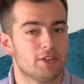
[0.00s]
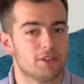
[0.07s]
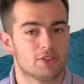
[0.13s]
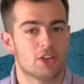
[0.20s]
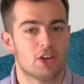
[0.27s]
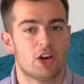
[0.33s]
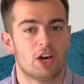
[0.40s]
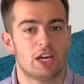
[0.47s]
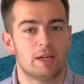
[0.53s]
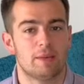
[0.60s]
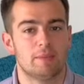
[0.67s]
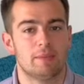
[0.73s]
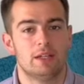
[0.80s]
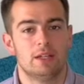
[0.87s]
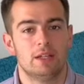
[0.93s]
of
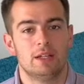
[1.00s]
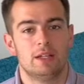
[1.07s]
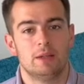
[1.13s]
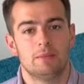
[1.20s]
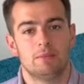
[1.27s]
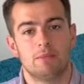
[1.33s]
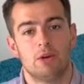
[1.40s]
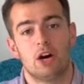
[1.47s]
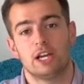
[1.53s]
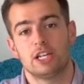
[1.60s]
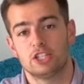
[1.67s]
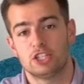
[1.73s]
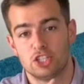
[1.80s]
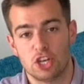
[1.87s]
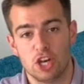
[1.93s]
time, my
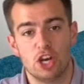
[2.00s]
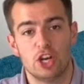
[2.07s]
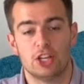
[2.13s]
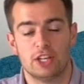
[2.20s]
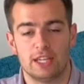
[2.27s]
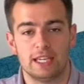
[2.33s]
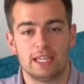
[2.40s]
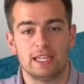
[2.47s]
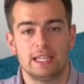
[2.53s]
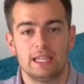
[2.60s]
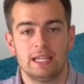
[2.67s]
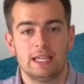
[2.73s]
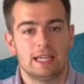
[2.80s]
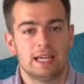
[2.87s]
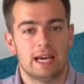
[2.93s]
journey
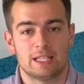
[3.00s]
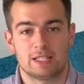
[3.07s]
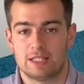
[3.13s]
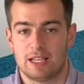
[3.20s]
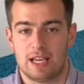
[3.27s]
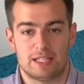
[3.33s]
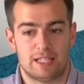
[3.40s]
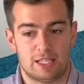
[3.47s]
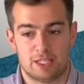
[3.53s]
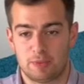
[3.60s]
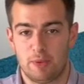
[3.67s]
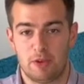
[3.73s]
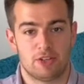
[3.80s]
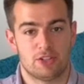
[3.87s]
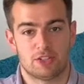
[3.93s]
has
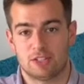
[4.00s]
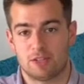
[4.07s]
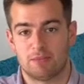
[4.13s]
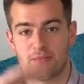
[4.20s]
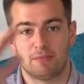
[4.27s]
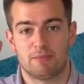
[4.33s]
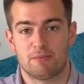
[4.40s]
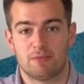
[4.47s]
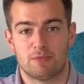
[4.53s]
experienced some